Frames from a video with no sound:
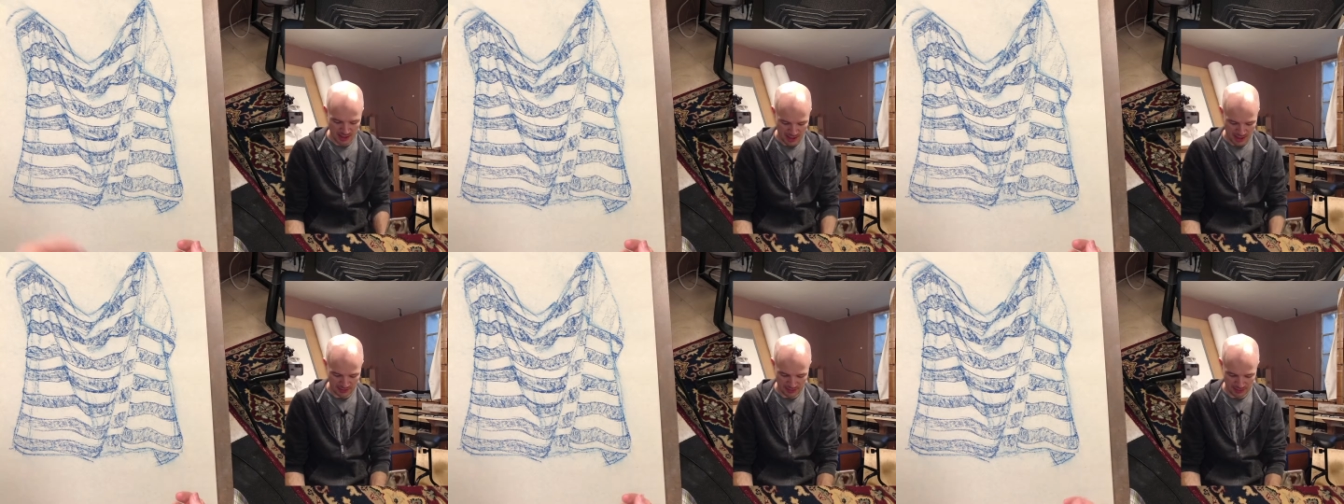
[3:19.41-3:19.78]

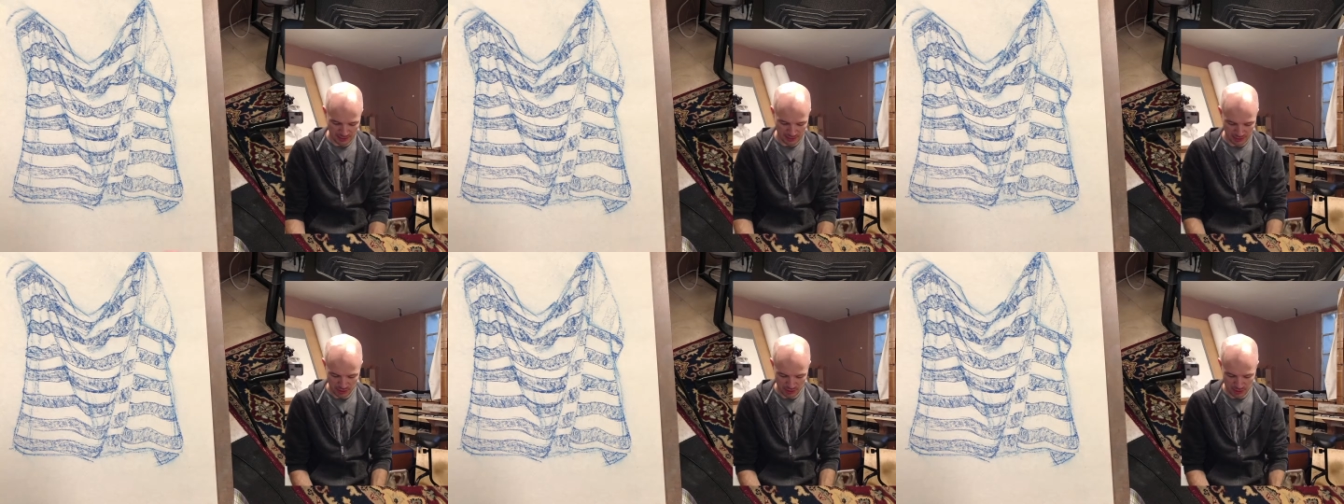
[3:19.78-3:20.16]
and
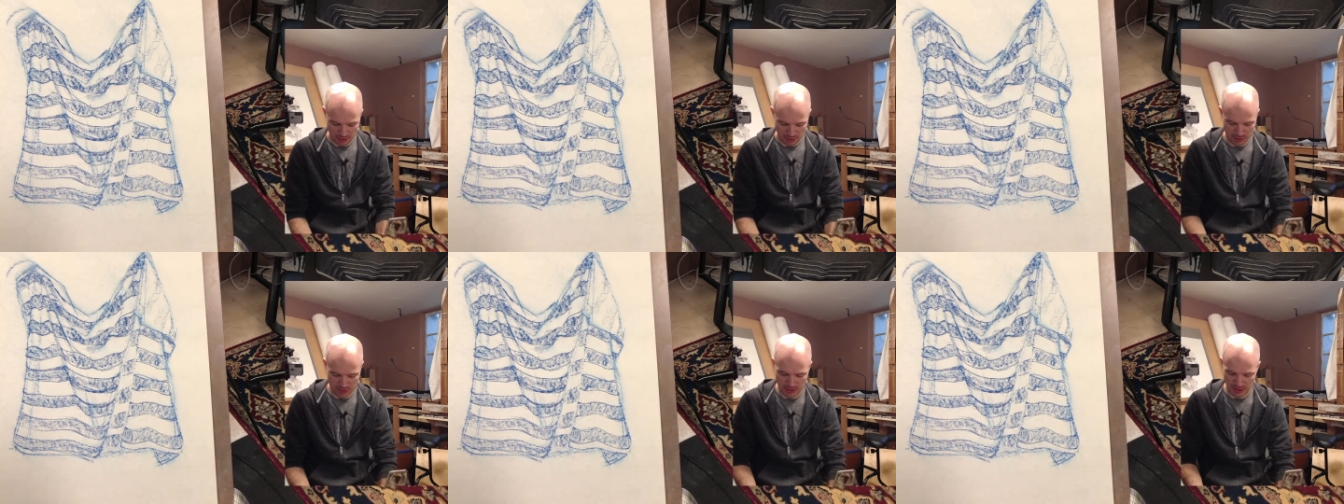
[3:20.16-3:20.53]
then you
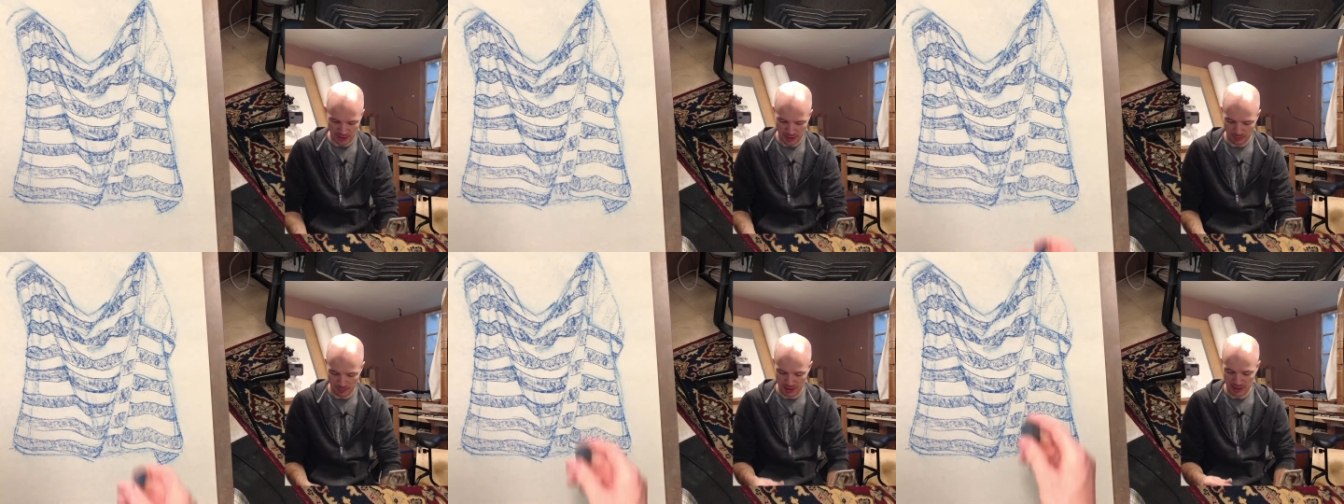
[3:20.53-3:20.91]
can use a
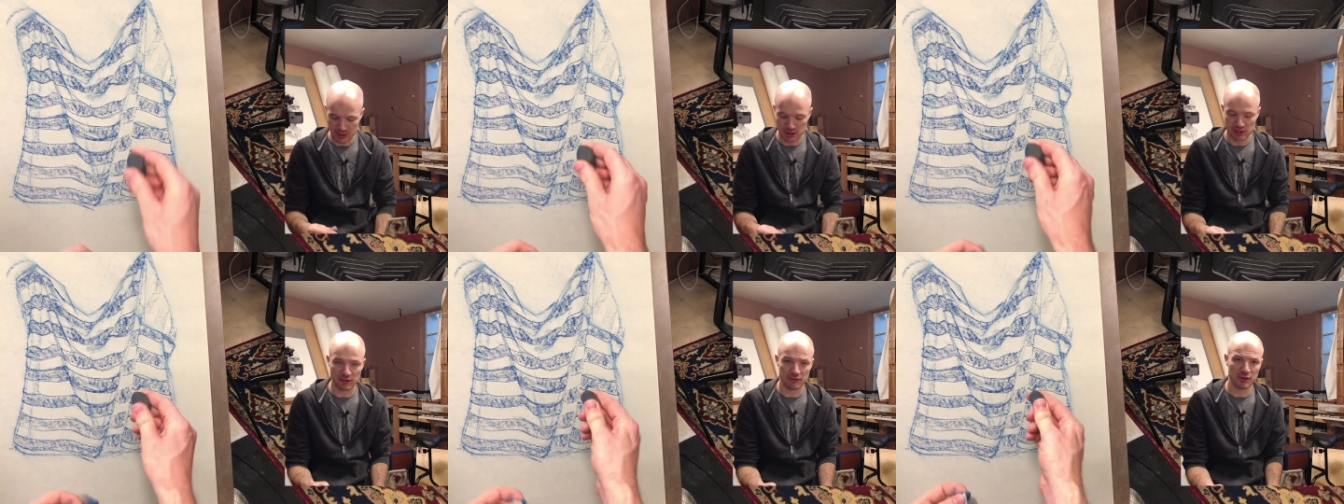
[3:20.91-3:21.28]

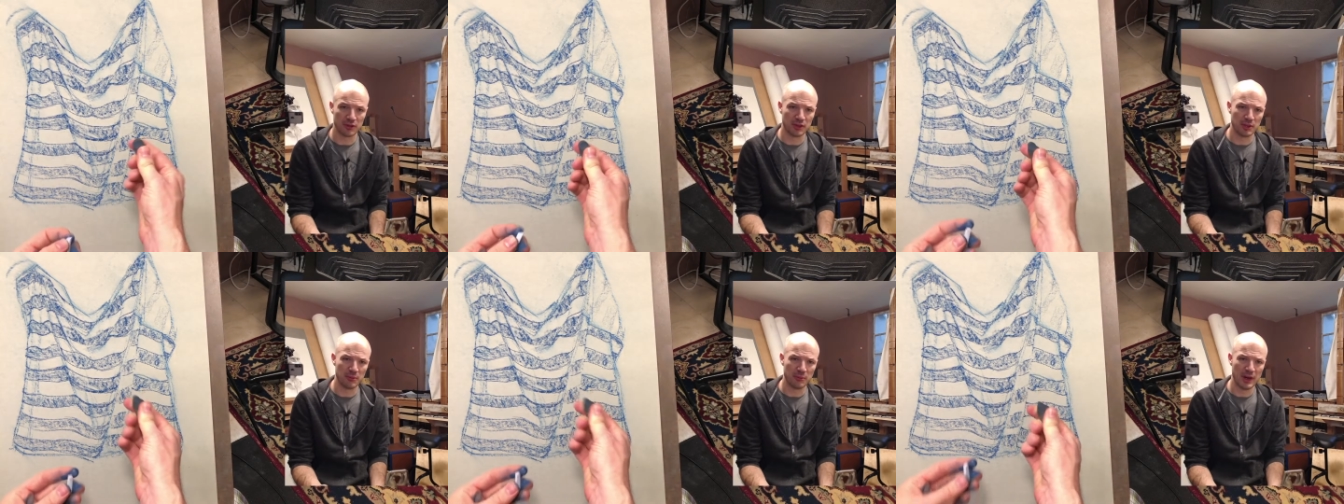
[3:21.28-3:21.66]
combination of
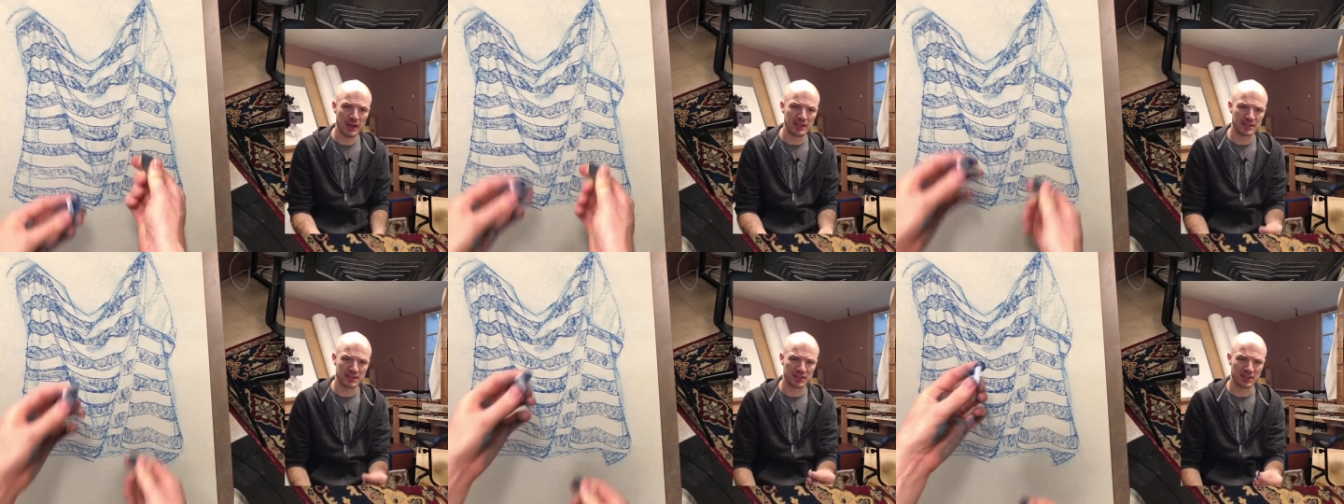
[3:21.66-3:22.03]
your
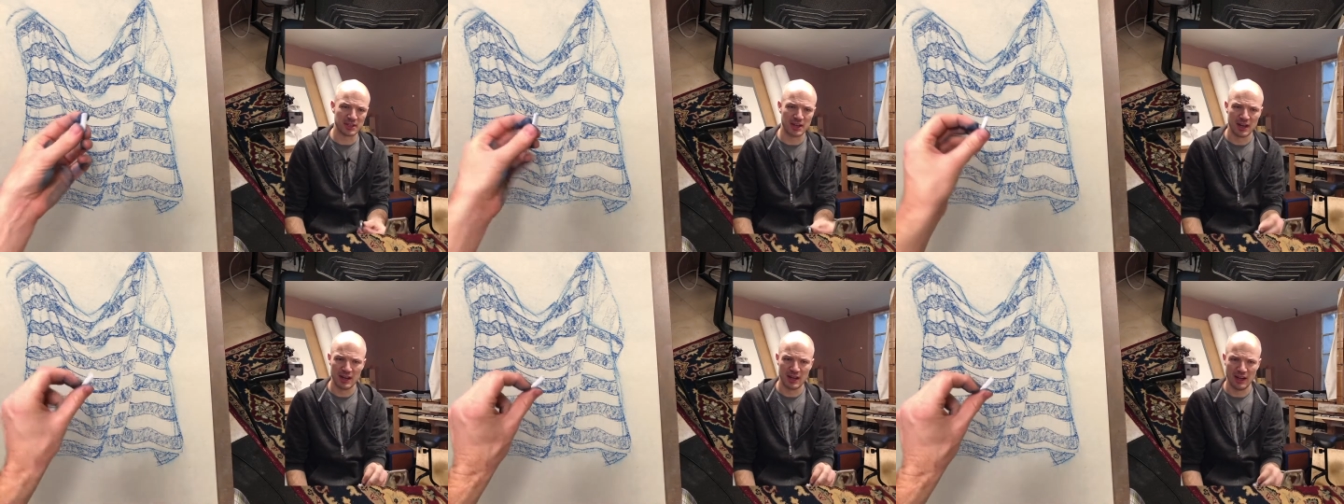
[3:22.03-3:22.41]

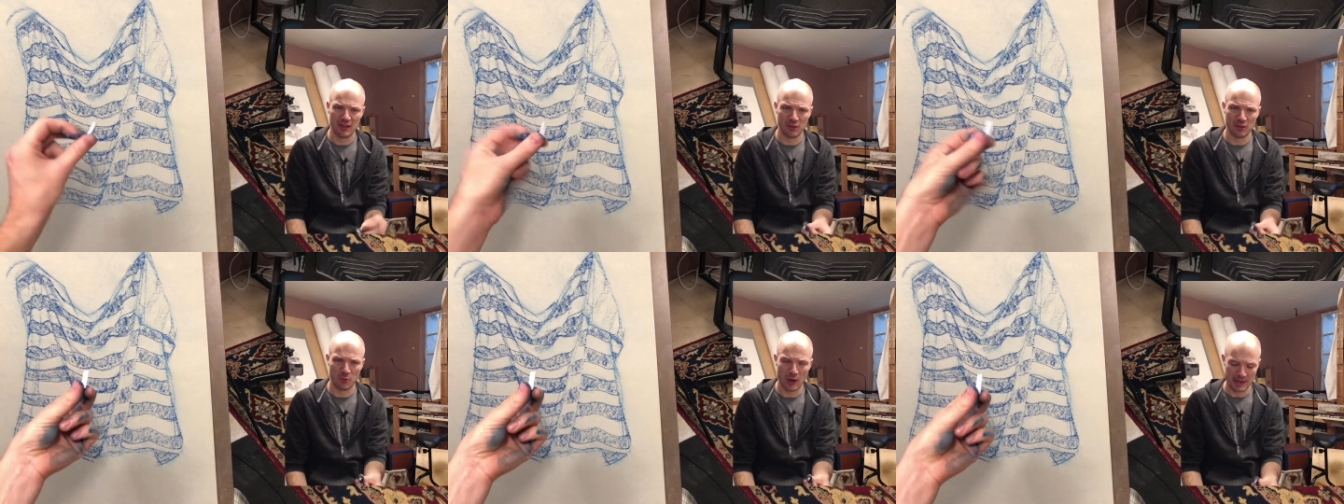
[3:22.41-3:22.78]
eraser
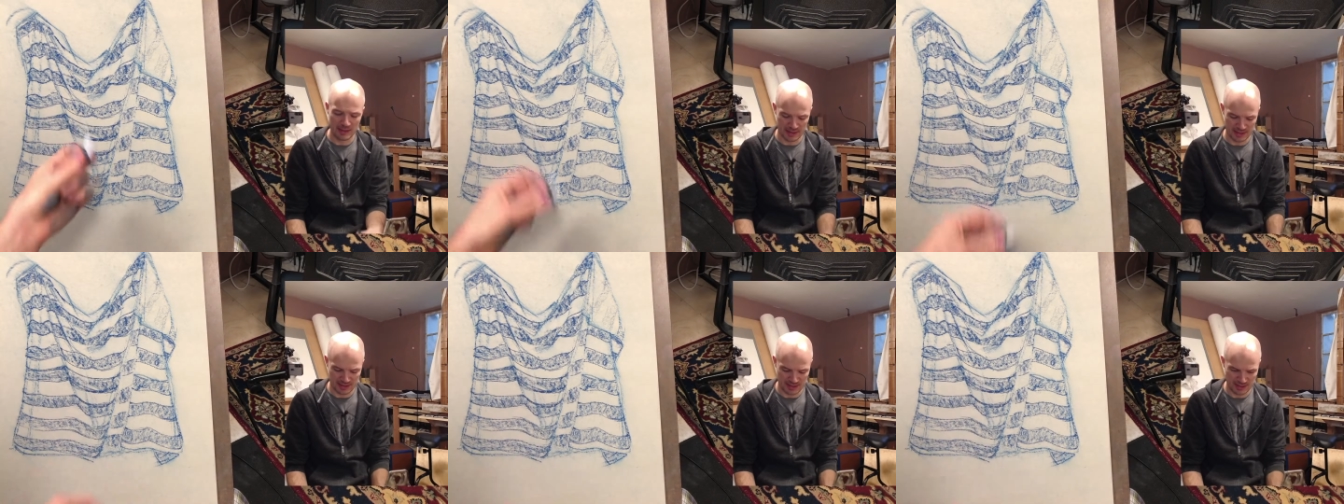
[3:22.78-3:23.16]
and the
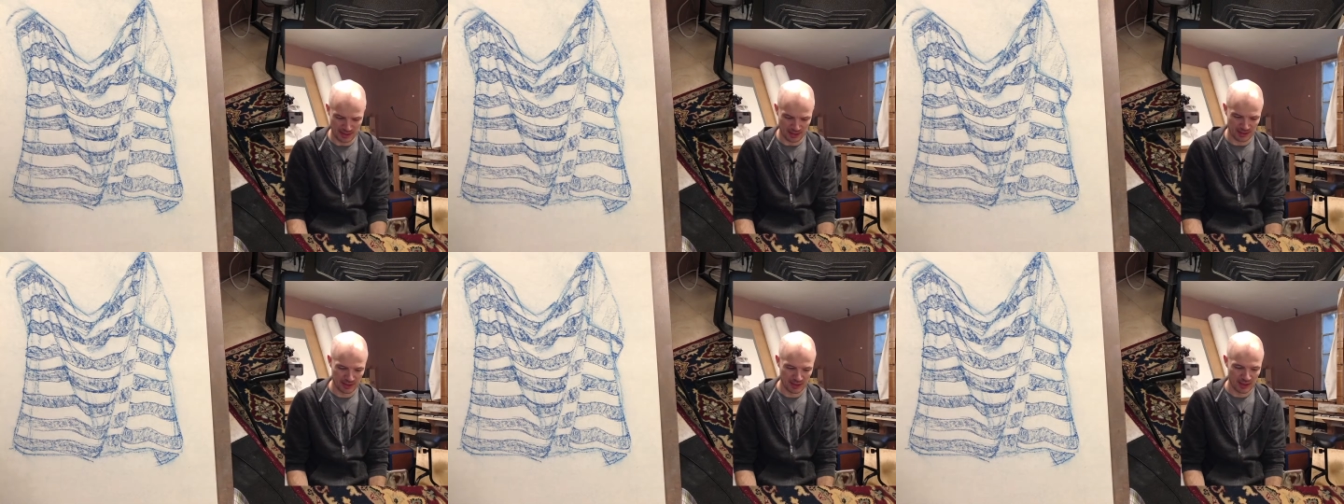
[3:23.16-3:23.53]
white
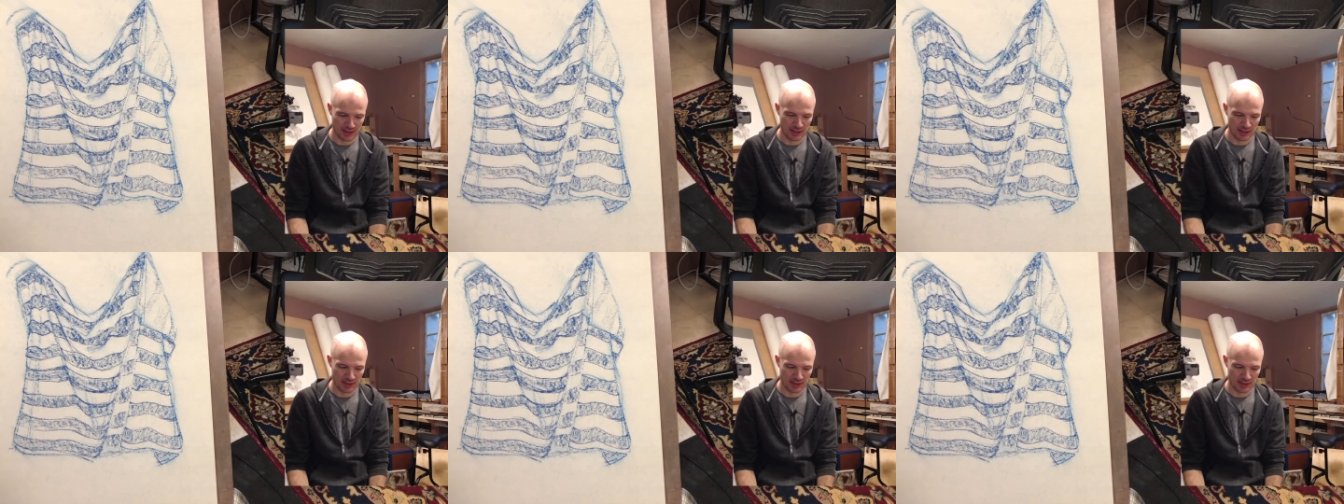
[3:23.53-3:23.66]
stick